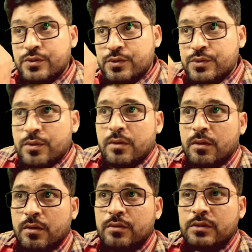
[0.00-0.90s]
to
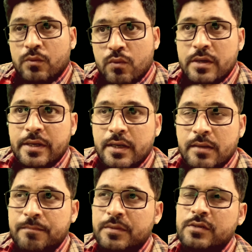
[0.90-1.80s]
look the word
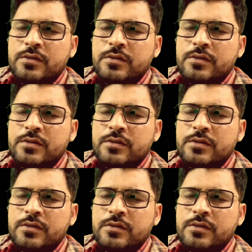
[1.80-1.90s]
up,